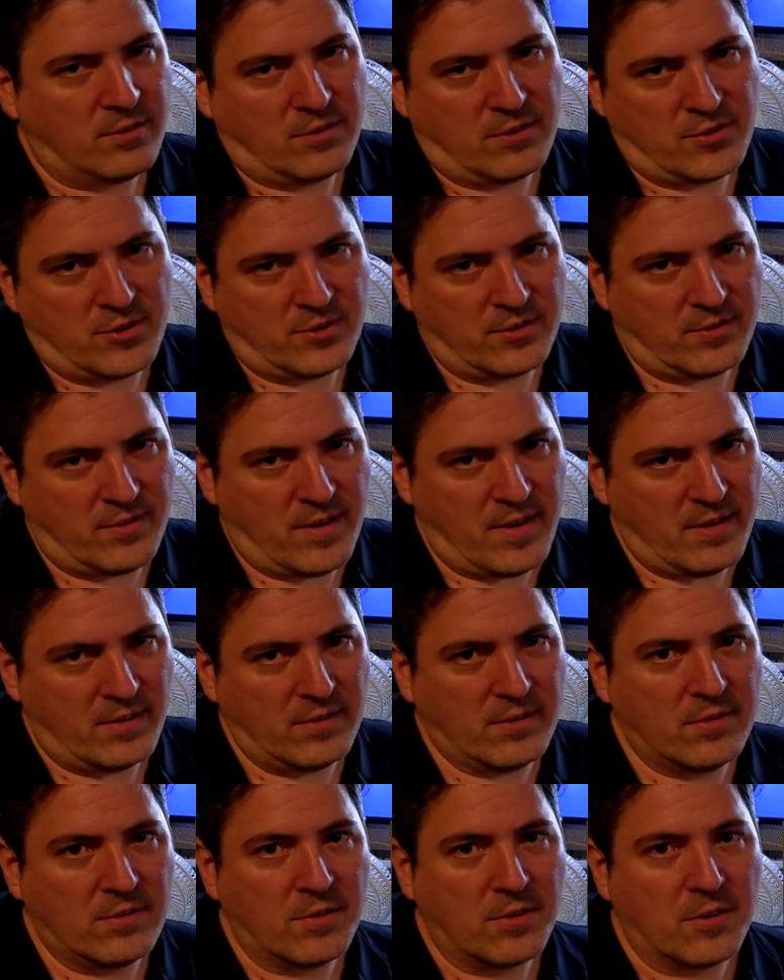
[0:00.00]
such as
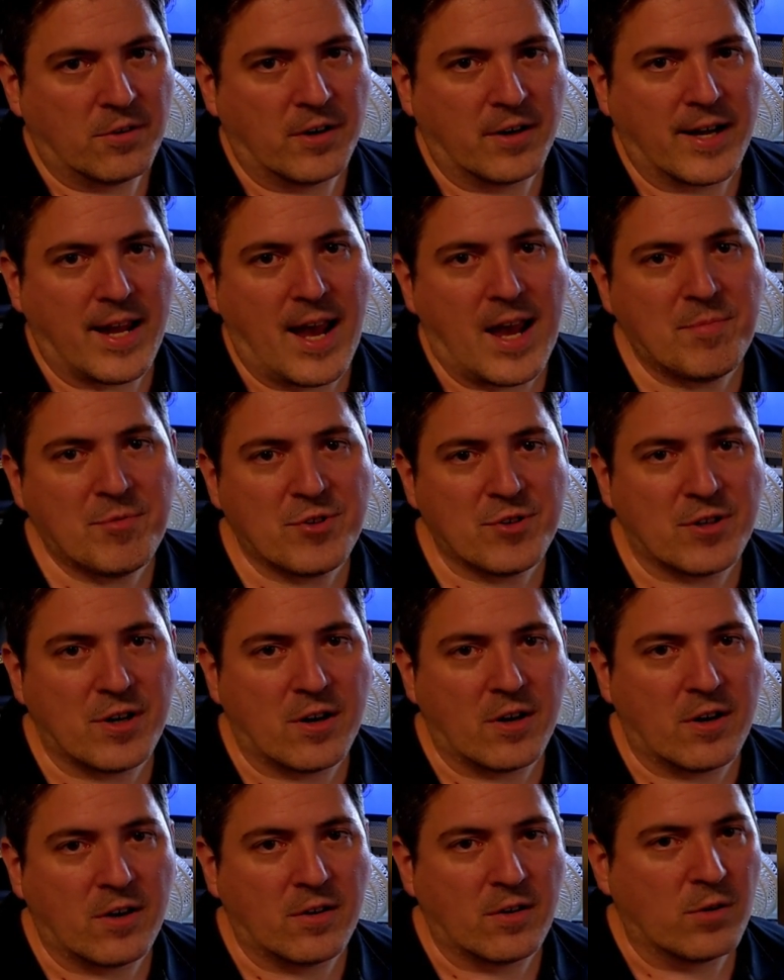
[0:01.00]
this or a capture
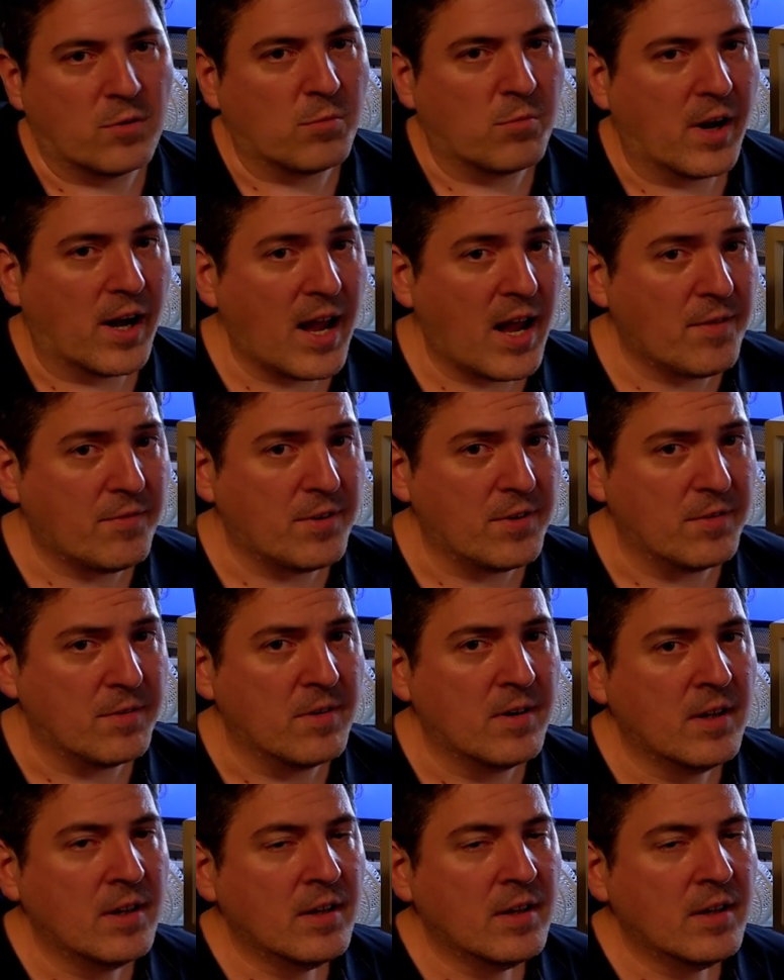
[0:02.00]
card or what have you.